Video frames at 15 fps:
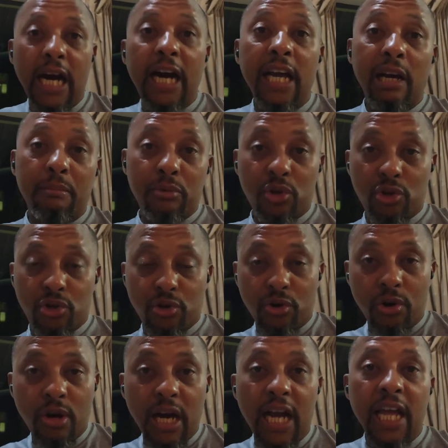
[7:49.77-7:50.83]
I am
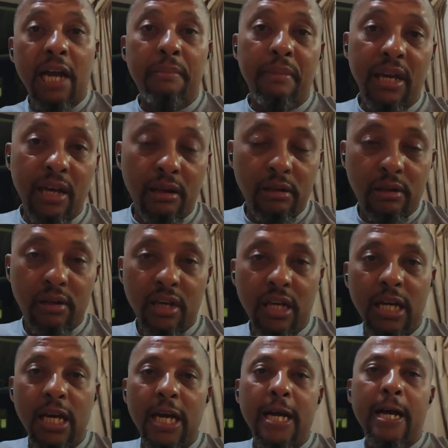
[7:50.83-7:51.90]
strong, I am healthy,
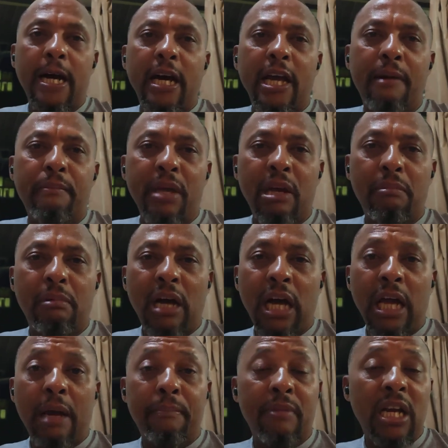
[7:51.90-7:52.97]
I am
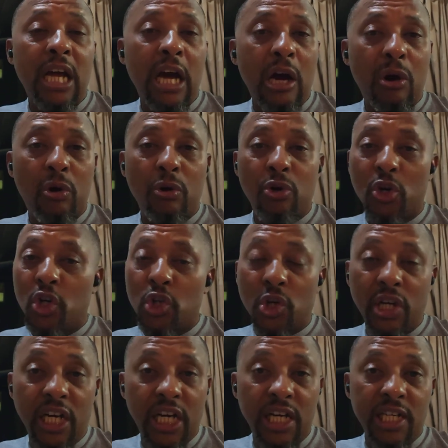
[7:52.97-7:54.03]
I am now not
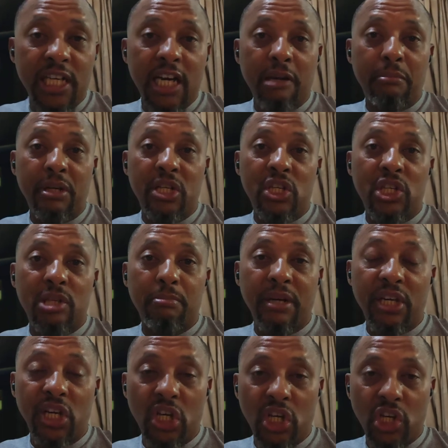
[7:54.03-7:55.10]
on any diabetes
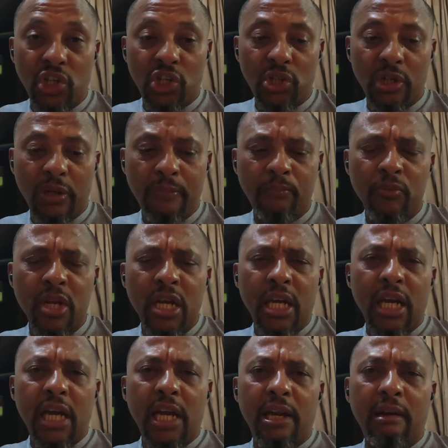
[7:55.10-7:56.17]
medication,
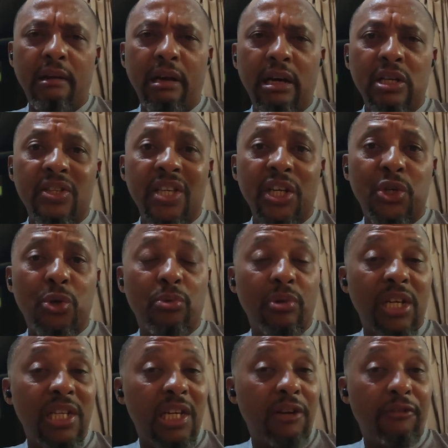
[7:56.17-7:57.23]
and uh,
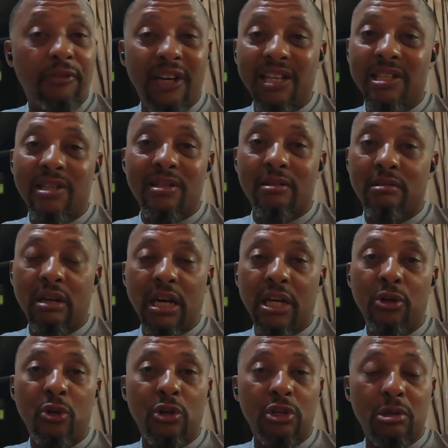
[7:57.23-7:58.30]
saturated fats are
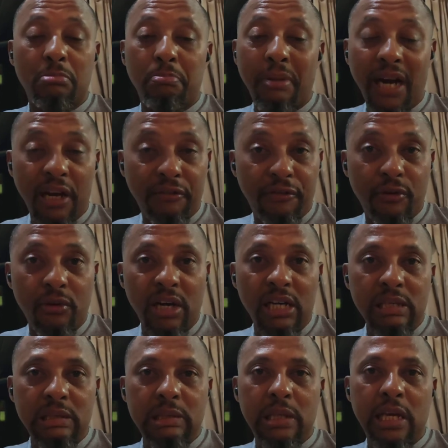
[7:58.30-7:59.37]
not bad for
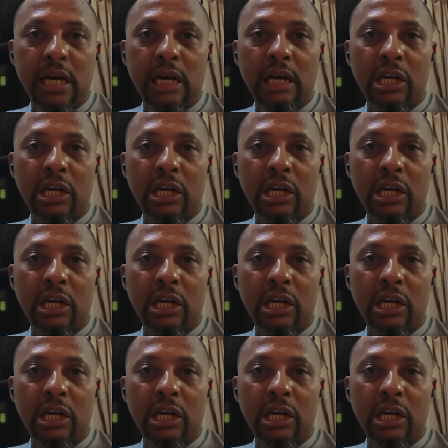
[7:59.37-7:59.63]
us. They are